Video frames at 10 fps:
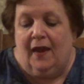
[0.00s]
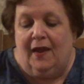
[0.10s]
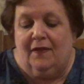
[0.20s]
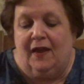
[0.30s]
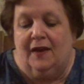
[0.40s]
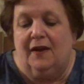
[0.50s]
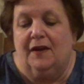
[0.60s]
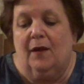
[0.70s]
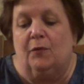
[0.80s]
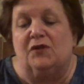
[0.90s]
And then
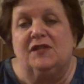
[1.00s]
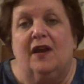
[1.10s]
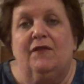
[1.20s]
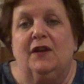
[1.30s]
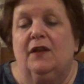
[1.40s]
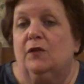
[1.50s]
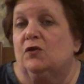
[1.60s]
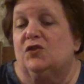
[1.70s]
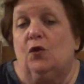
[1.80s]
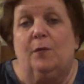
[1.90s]
number seven, and
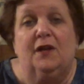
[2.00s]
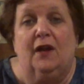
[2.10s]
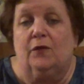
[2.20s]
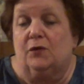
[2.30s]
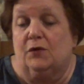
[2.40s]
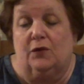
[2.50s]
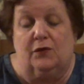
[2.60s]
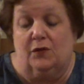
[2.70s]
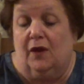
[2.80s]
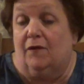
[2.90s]
there's so many other
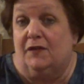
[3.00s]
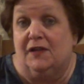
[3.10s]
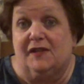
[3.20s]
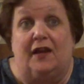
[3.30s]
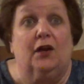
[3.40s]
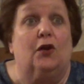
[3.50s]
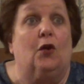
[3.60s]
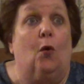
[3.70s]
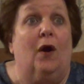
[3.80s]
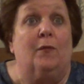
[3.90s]
of these, I could
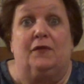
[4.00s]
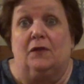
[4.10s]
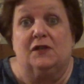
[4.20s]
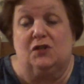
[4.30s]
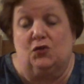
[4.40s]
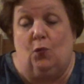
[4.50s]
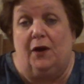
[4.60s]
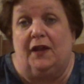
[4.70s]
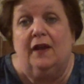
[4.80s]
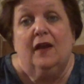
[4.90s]
go on with a list of
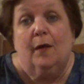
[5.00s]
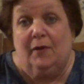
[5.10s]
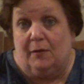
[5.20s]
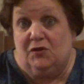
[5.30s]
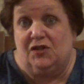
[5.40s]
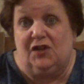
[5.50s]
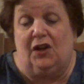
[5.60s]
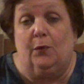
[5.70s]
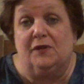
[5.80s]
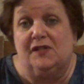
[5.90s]
20, but I'm just
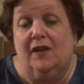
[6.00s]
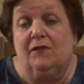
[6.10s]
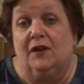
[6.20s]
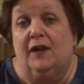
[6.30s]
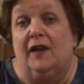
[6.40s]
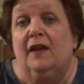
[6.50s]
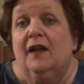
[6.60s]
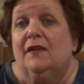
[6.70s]
sticking with seven today.